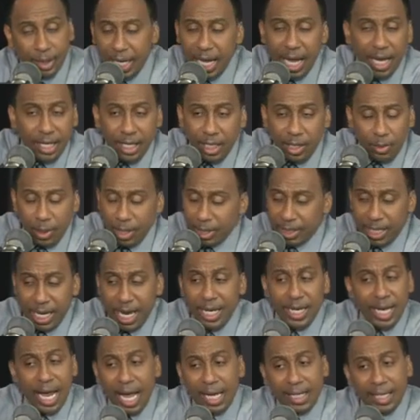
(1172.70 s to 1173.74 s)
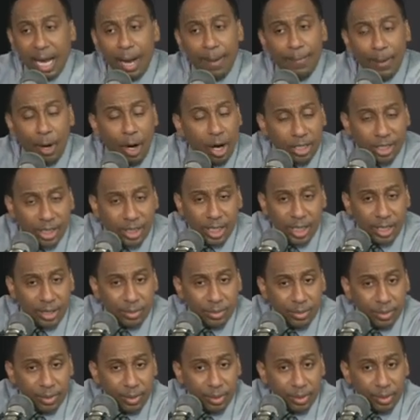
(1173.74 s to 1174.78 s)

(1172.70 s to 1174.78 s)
Can't knock out Boston.